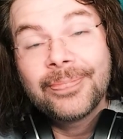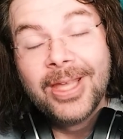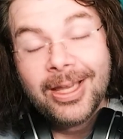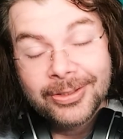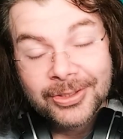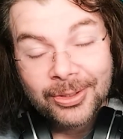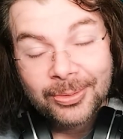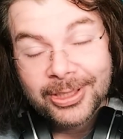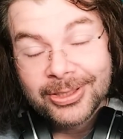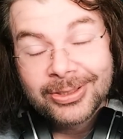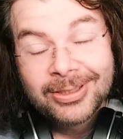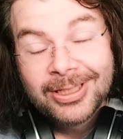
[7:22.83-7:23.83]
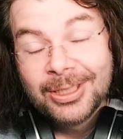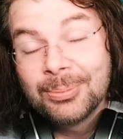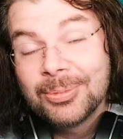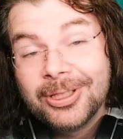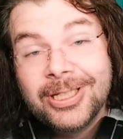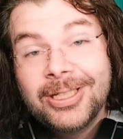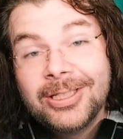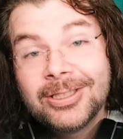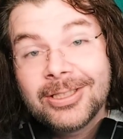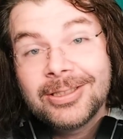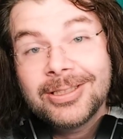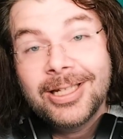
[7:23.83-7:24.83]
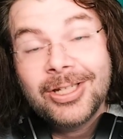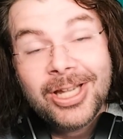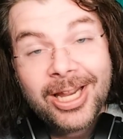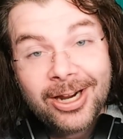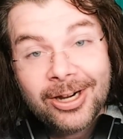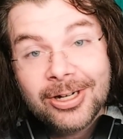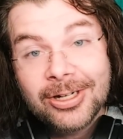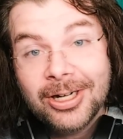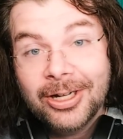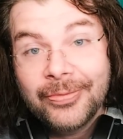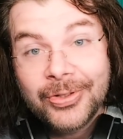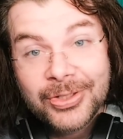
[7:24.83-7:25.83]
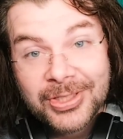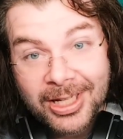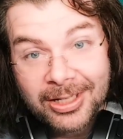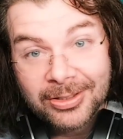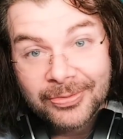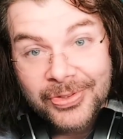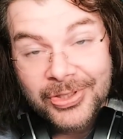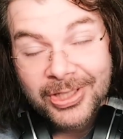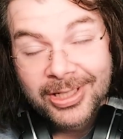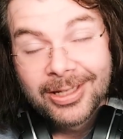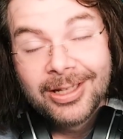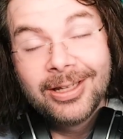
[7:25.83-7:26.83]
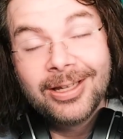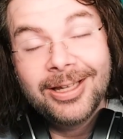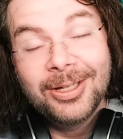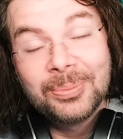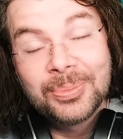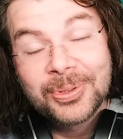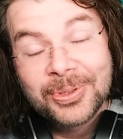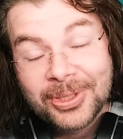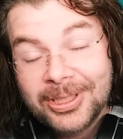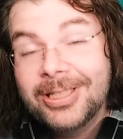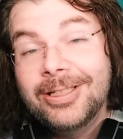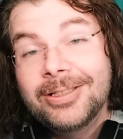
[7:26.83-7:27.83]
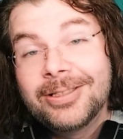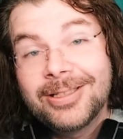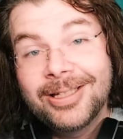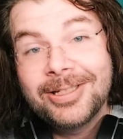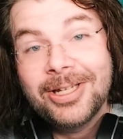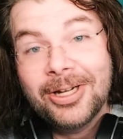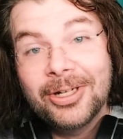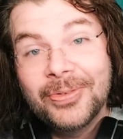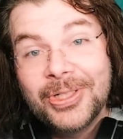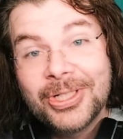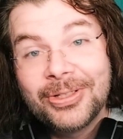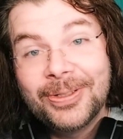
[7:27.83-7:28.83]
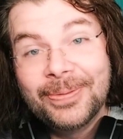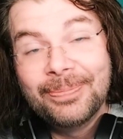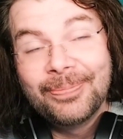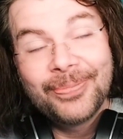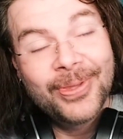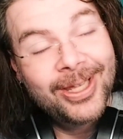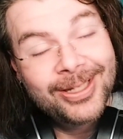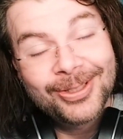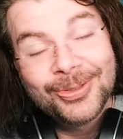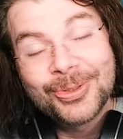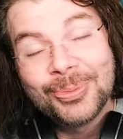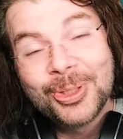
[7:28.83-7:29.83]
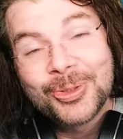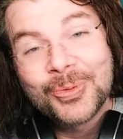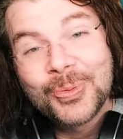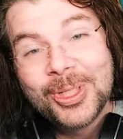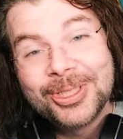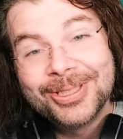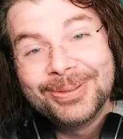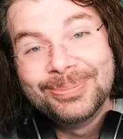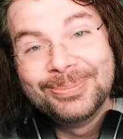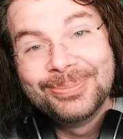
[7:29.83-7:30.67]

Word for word: as always, please take care of yourselves and please take care of each other. Thank you so much for watching.